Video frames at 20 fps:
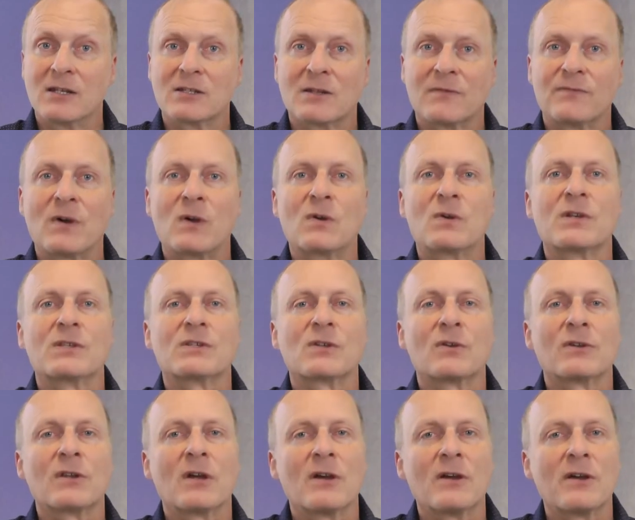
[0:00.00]
to focus
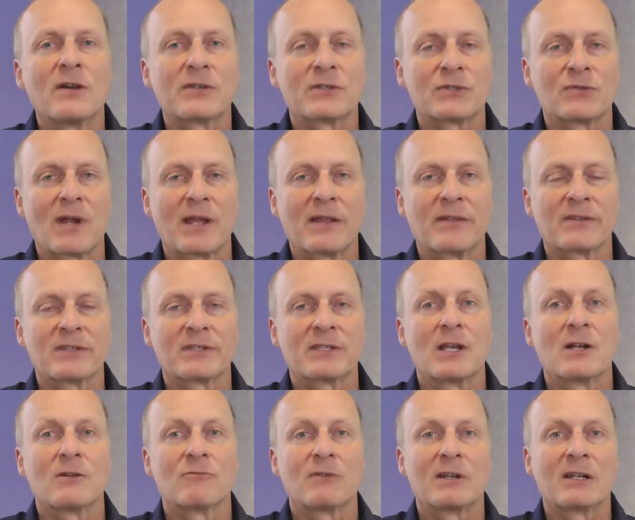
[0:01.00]
on her
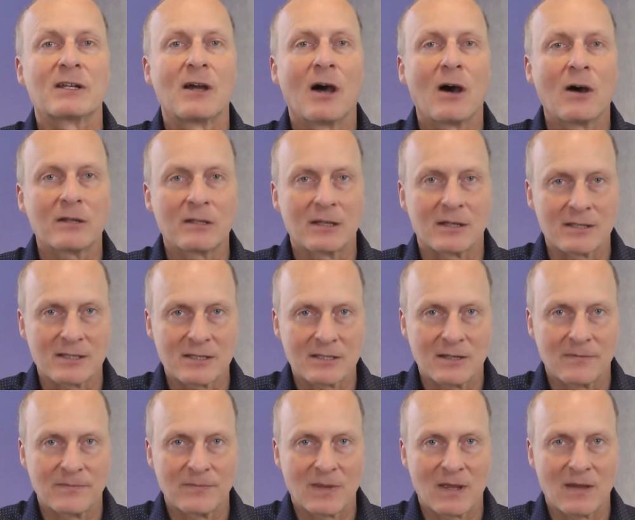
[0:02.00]
strengths
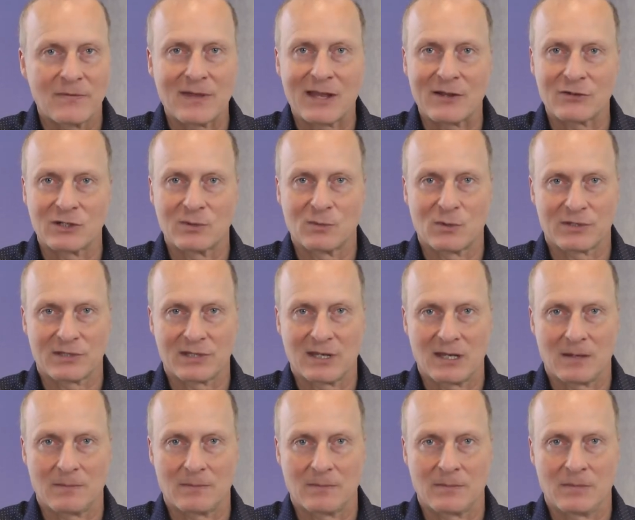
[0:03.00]
regardless of how she was
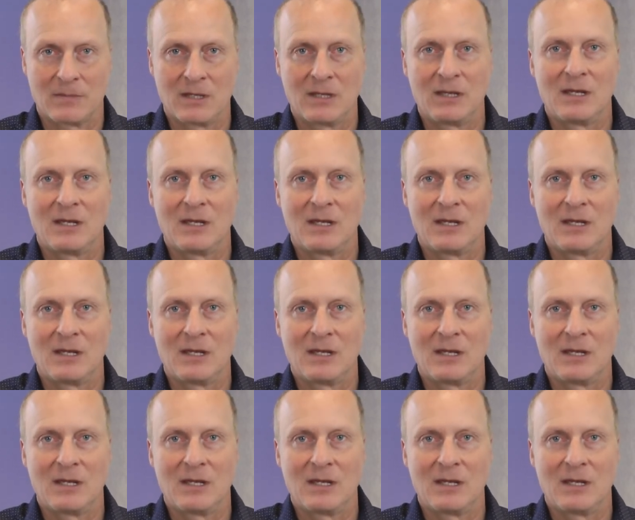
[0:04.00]
to him.